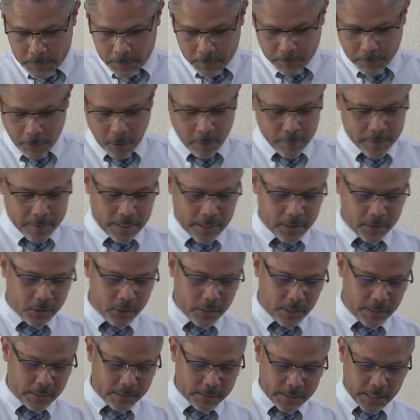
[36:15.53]

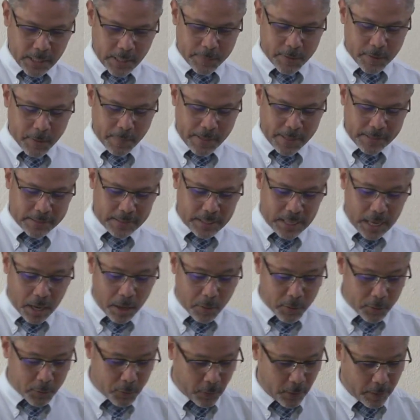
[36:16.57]
Providentially, Scripture makes
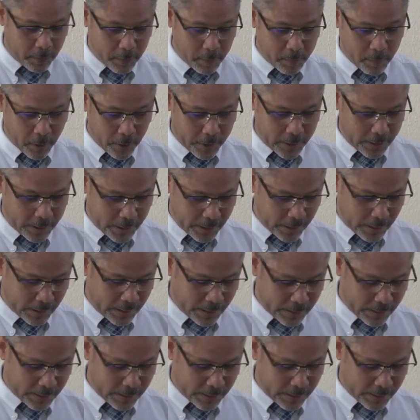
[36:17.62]
allowance for everybody here, and